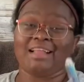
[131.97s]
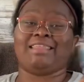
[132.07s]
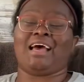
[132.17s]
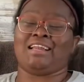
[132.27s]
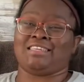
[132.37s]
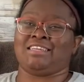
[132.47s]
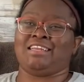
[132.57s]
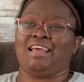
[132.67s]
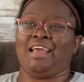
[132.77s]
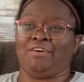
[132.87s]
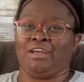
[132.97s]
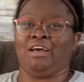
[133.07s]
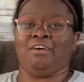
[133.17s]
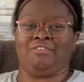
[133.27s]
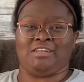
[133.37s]
That is an area
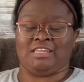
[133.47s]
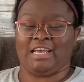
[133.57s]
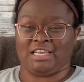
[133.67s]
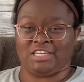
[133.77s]
of intent.